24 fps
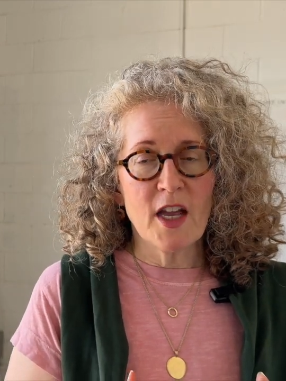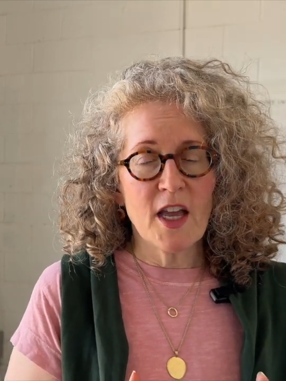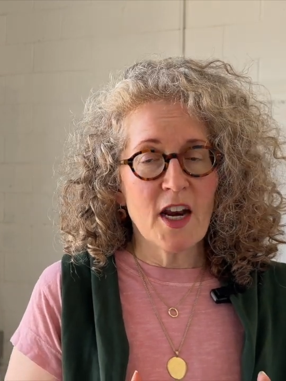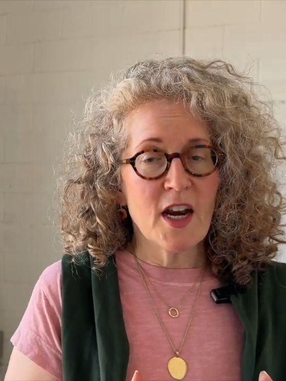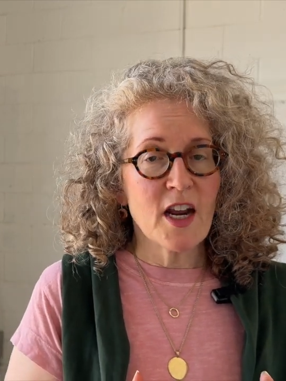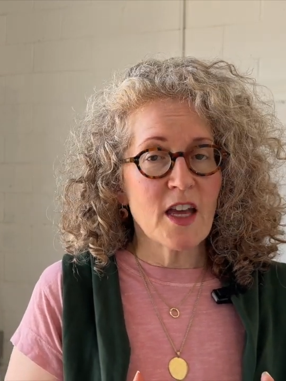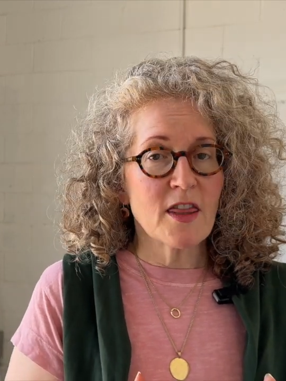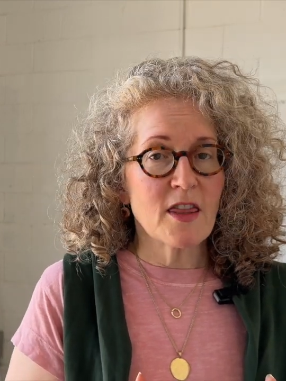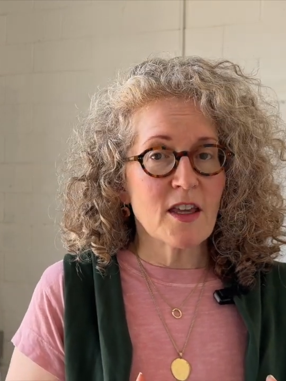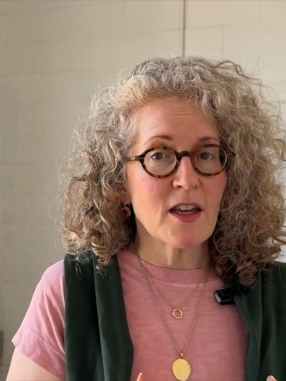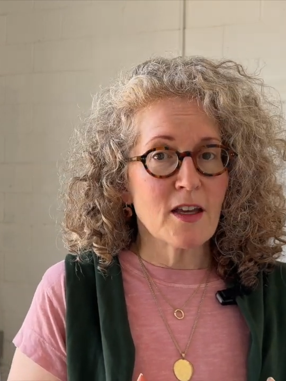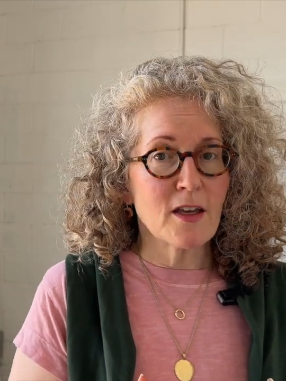And
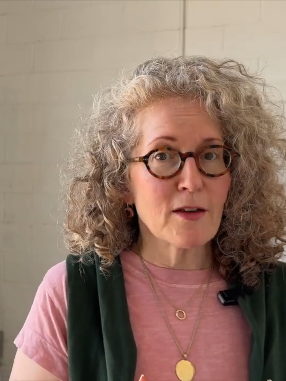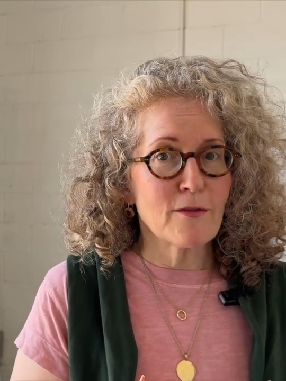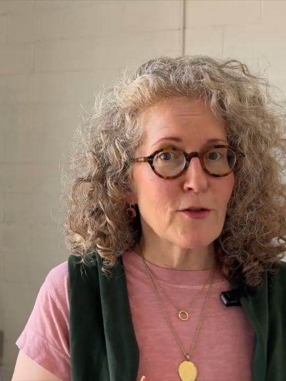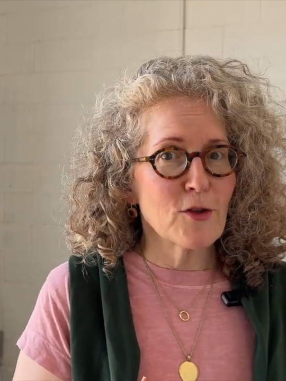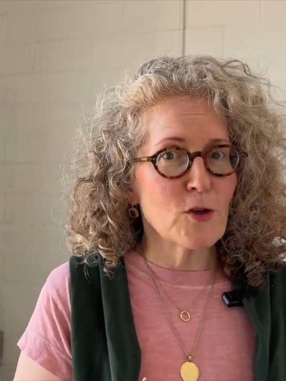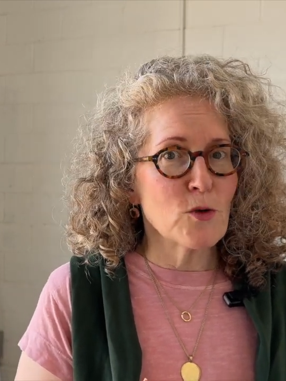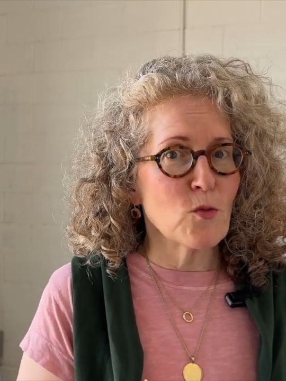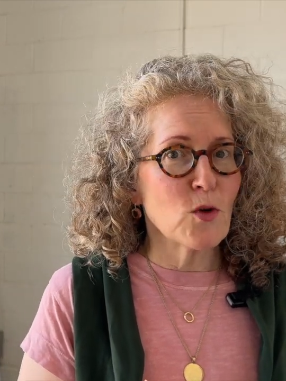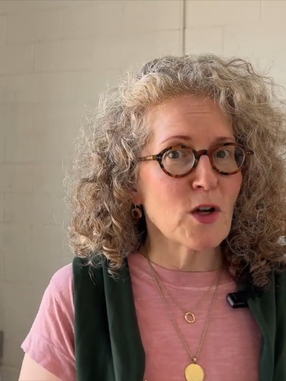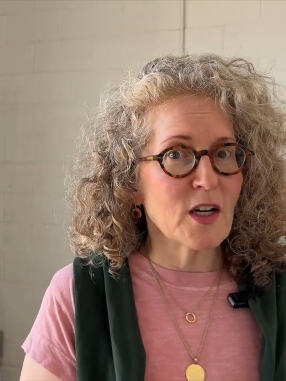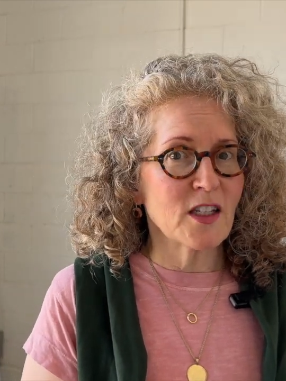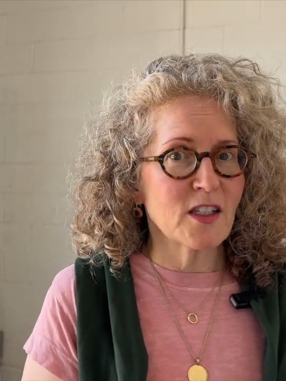I think if
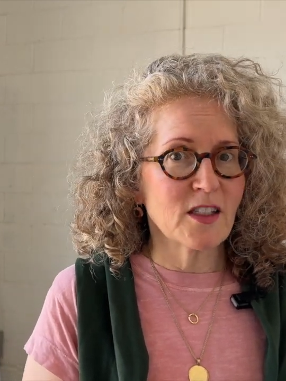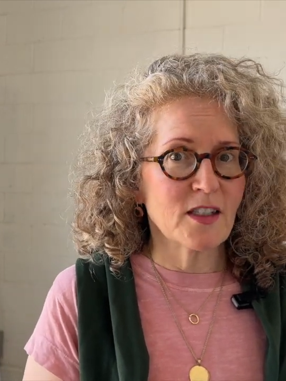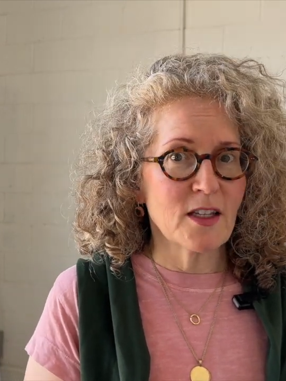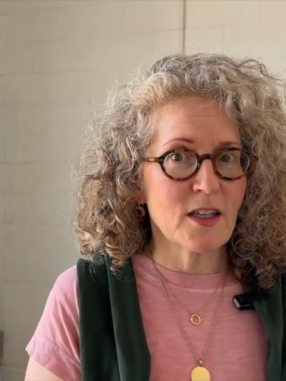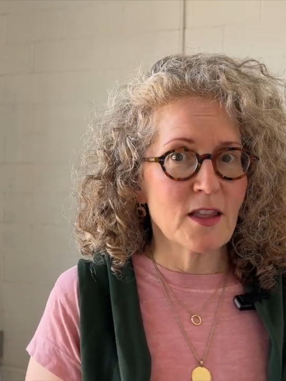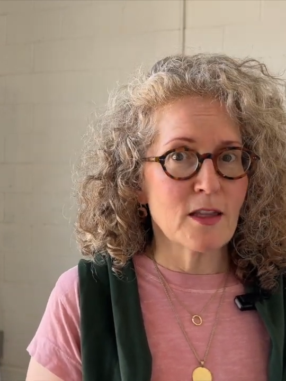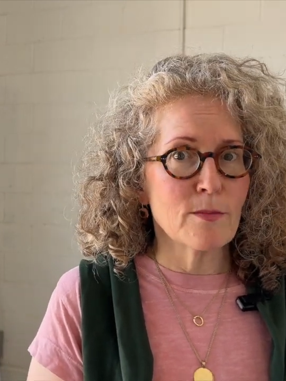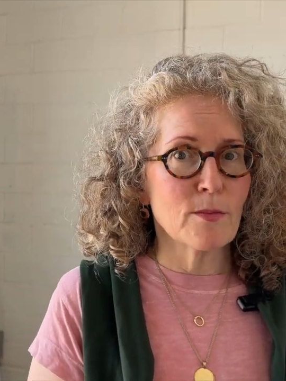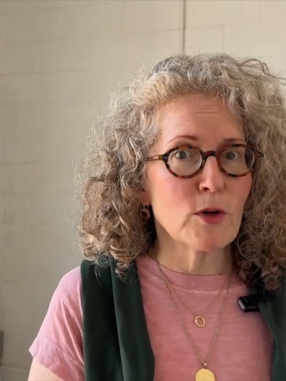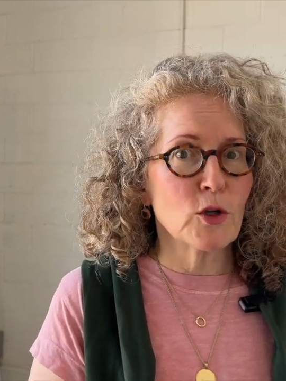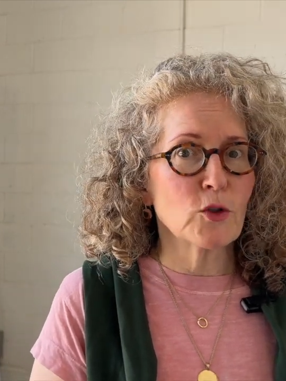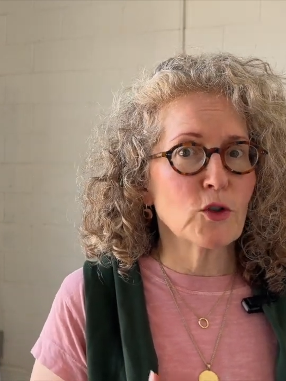you want to see
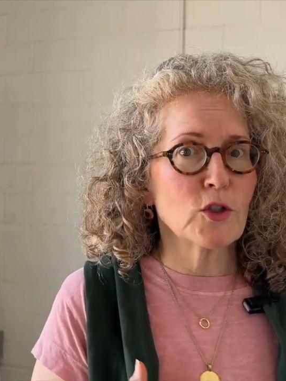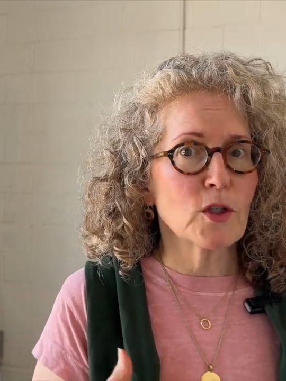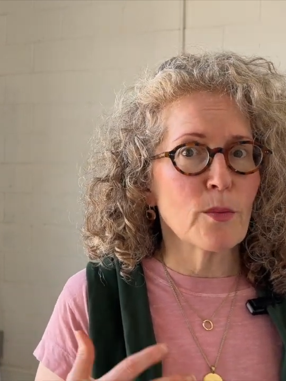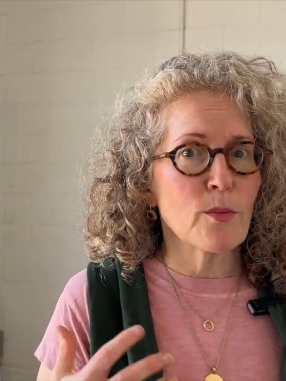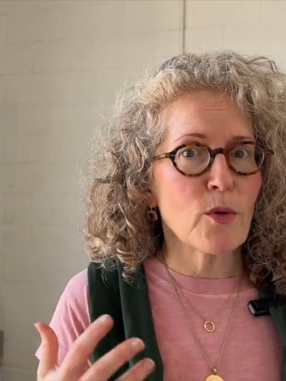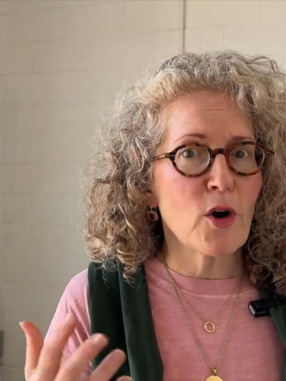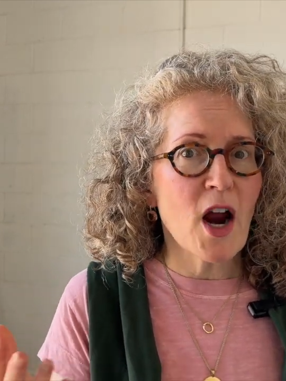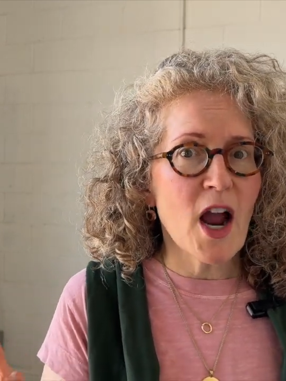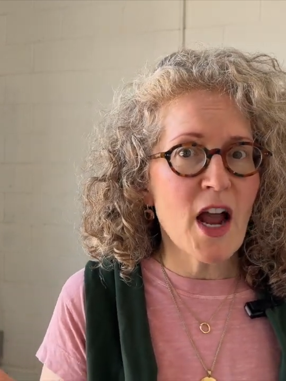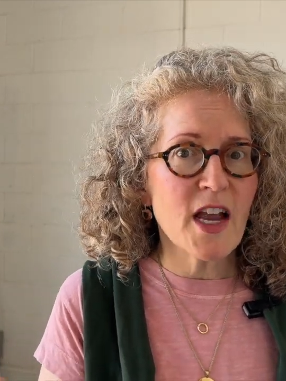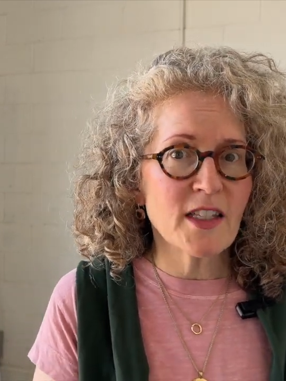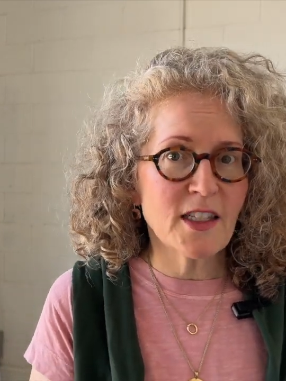the most
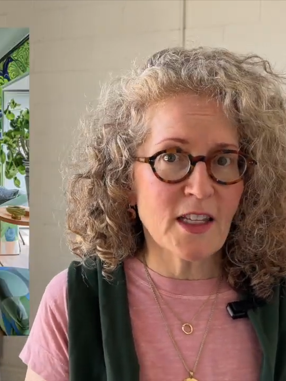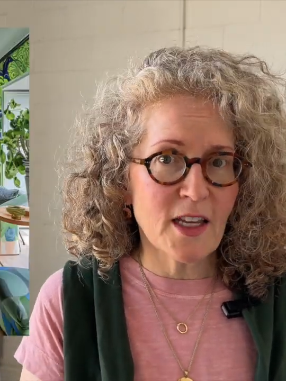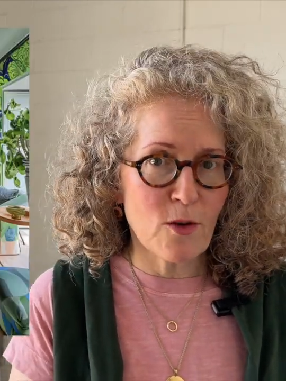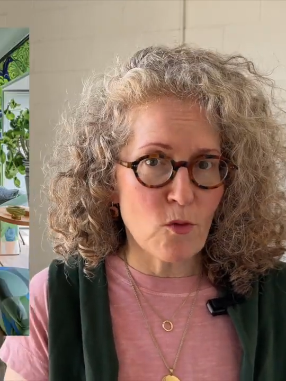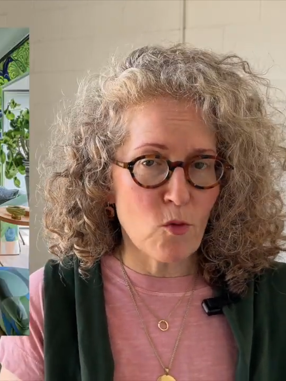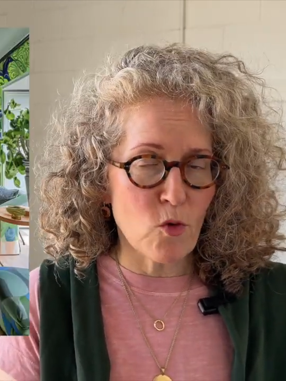surprising